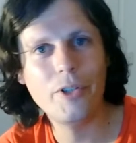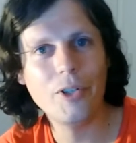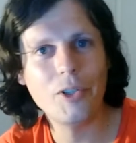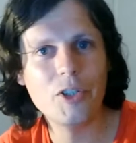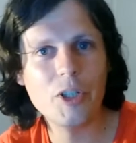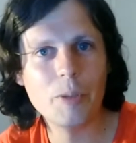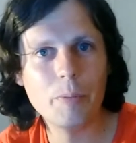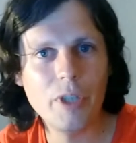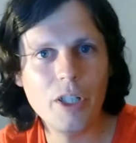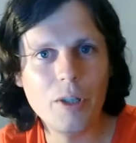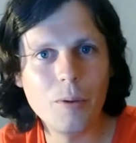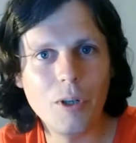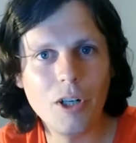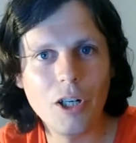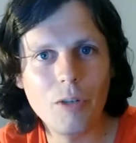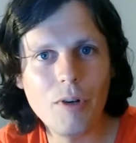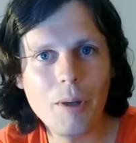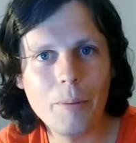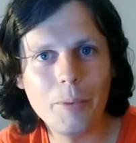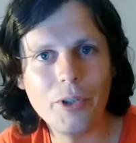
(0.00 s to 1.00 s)
thanks for indulging
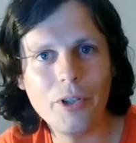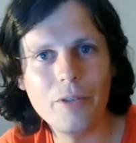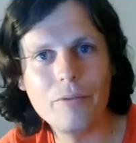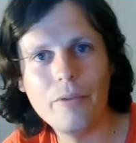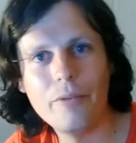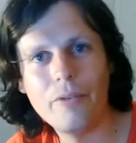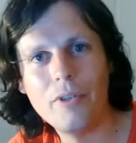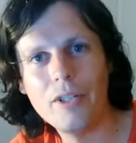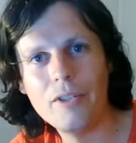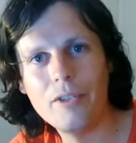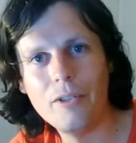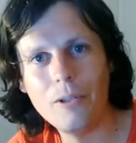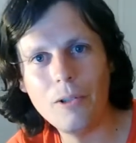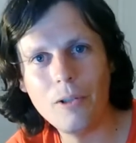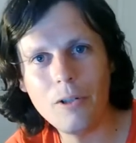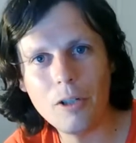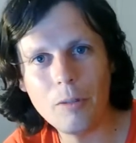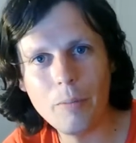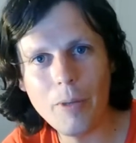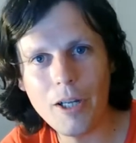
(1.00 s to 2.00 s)
me while I rambled on for
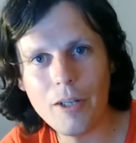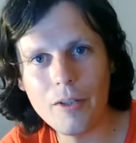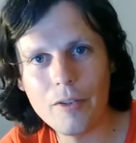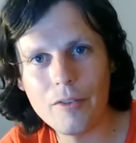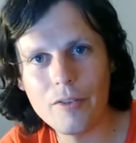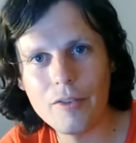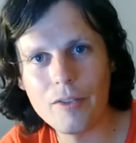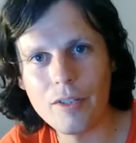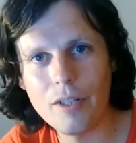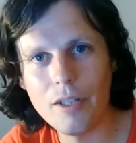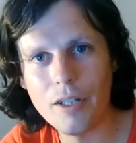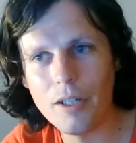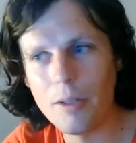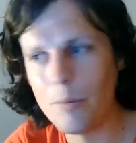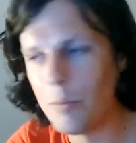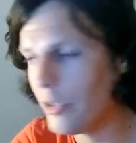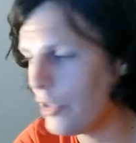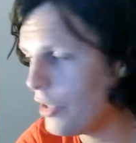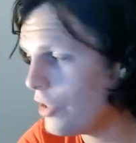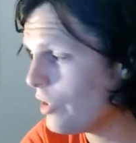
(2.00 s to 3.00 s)
far too long about
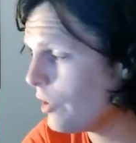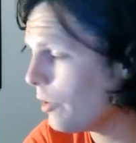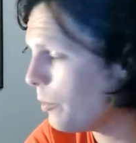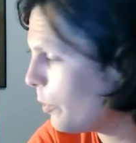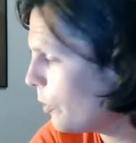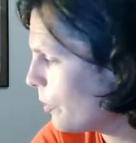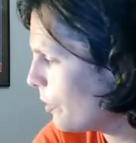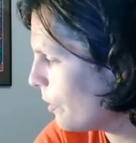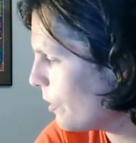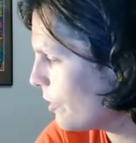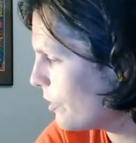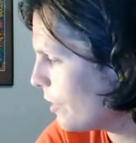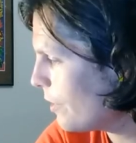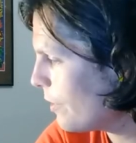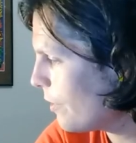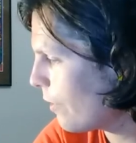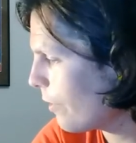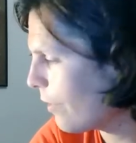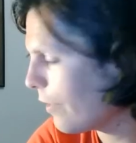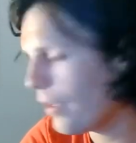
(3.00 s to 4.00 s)
uh, my digital
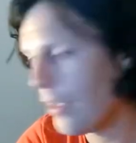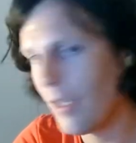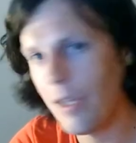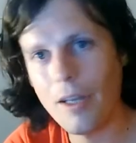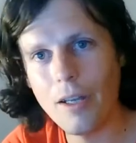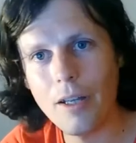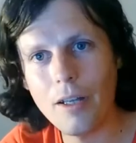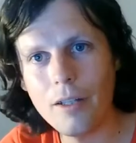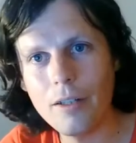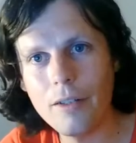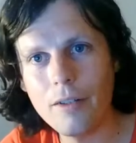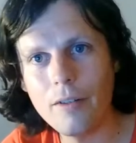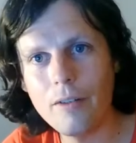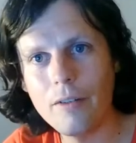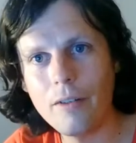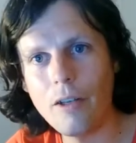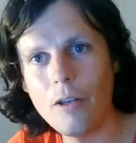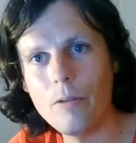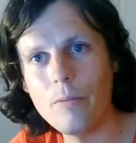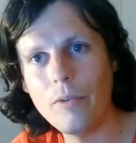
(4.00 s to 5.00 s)
modular synth,
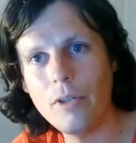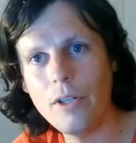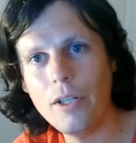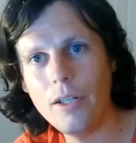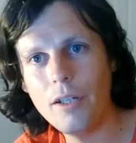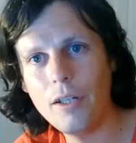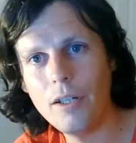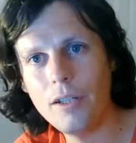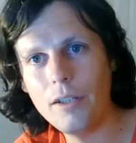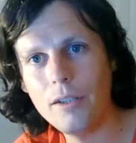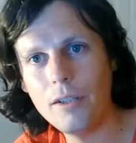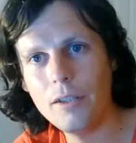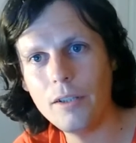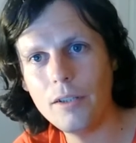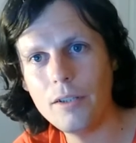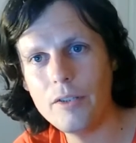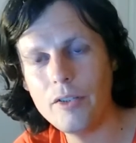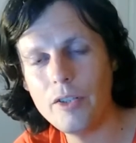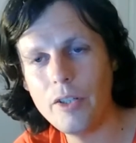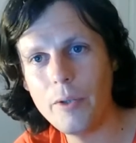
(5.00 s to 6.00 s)
and hopefully
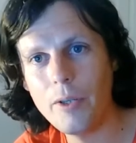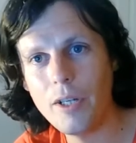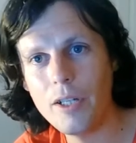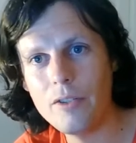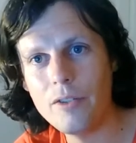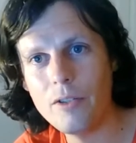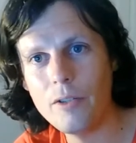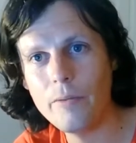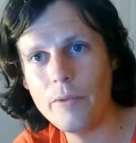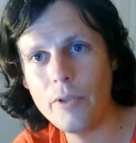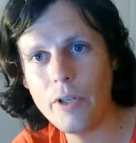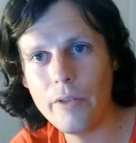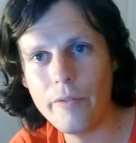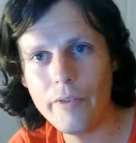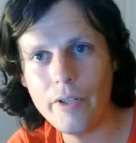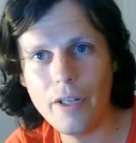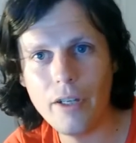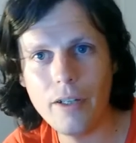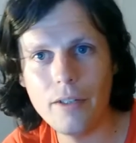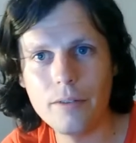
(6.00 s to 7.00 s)
I'll see you again
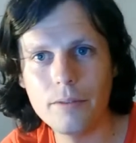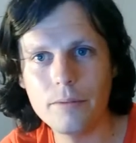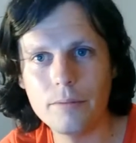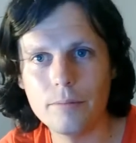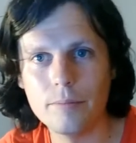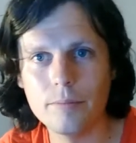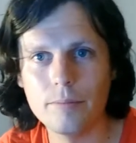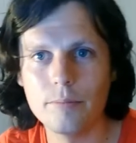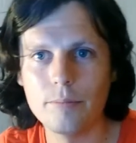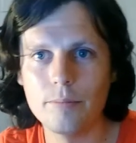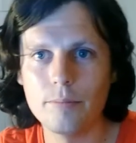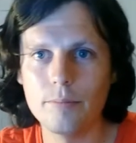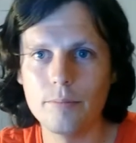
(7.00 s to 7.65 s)
soon for another video.